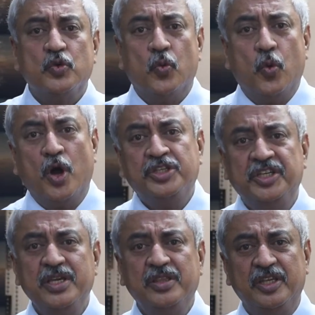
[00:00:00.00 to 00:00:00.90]

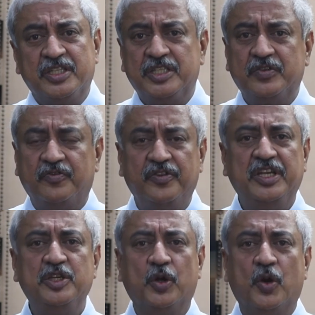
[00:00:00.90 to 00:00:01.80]
watching this
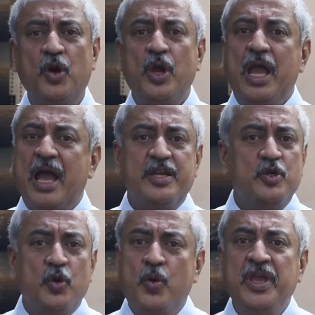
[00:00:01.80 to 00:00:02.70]
video
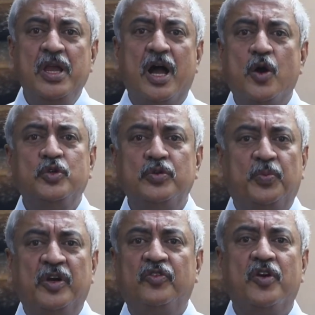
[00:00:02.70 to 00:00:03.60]
and knowing how to
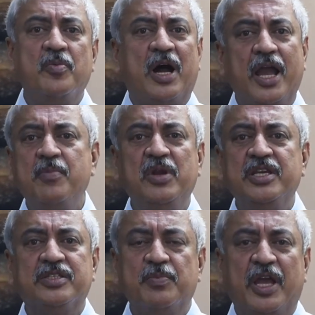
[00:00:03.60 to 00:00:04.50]
perform
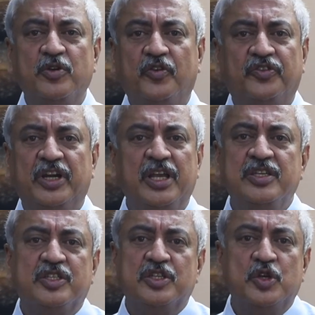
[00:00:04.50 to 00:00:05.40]
Heimlich's maneuver
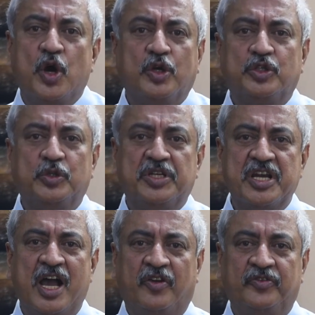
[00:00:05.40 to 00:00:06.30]
is not good
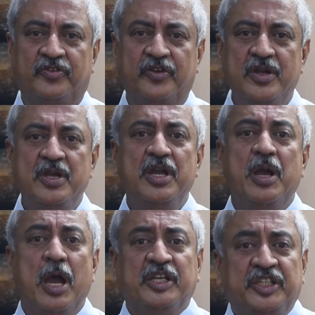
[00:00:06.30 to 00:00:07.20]
enough.
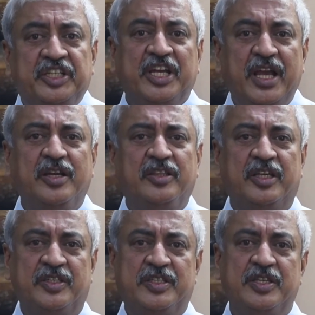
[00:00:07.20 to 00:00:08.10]
Share
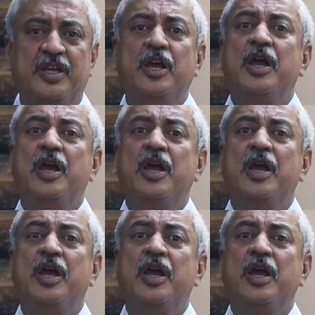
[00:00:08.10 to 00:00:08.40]
this,